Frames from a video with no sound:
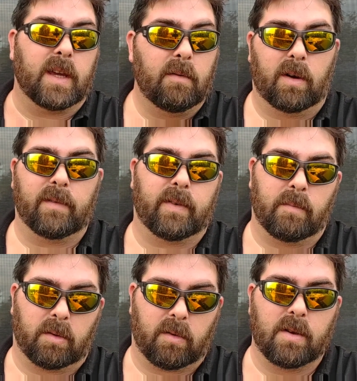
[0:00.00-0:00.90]
get one
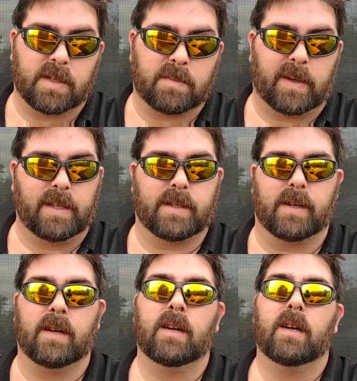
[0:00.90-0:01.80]
from LaRosa's
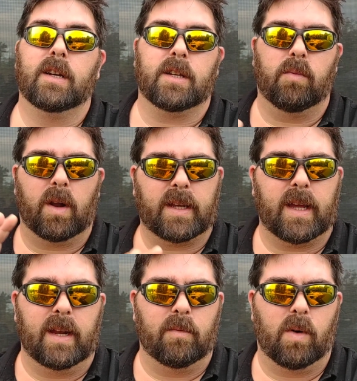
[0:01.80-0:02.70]
Pizza, you want to
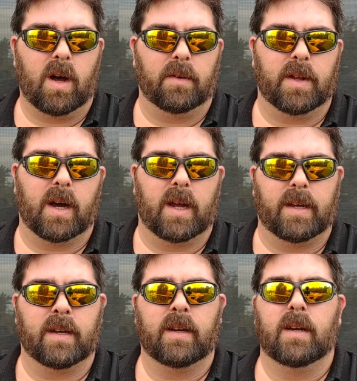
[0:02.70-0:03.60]
get it well done
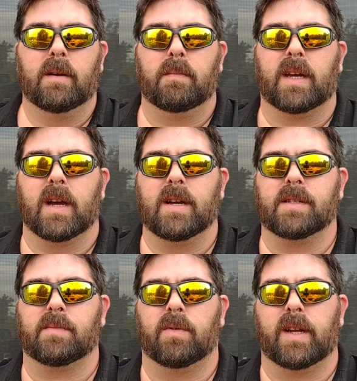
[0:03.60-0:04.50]

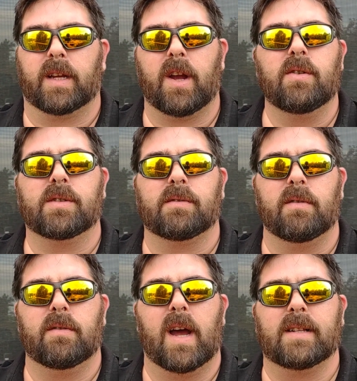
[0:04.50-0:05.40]
because when it goes
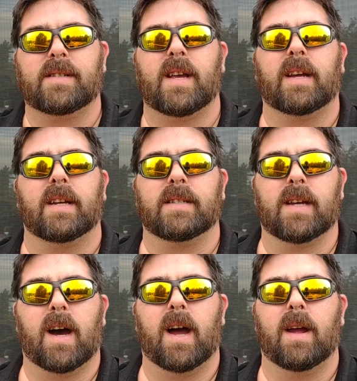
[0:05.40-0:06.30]
through that second
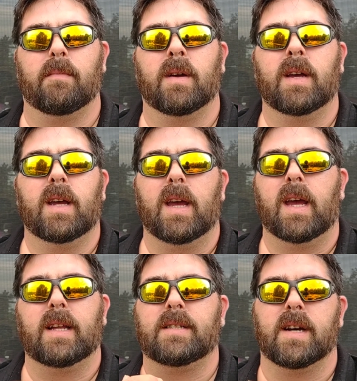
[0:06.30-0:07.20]
time,
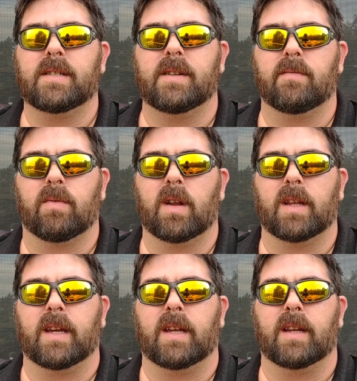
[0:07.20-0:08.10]
it doesn't
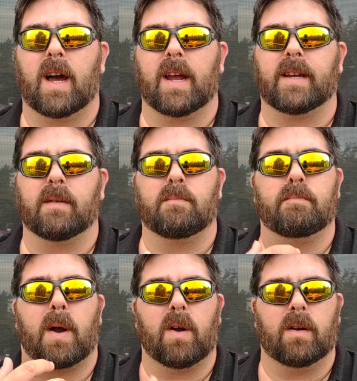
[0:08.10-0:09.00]
really like
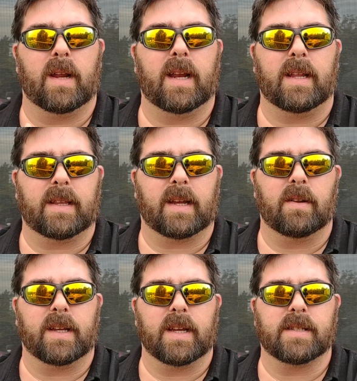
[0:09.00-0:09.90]
burn anything
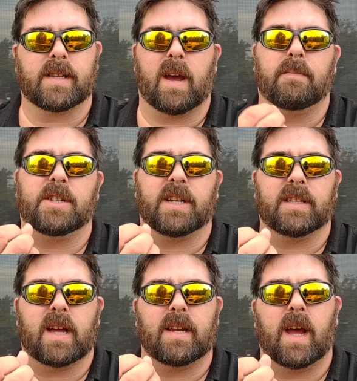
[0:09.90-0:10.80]
on the inside, but you
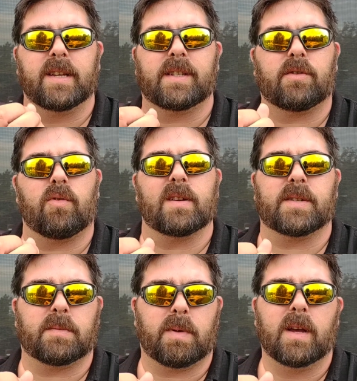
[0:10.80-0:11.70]
get that nice
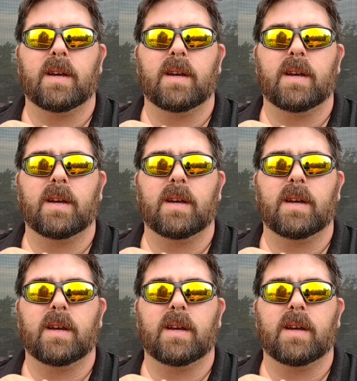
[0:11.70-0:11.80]
crisp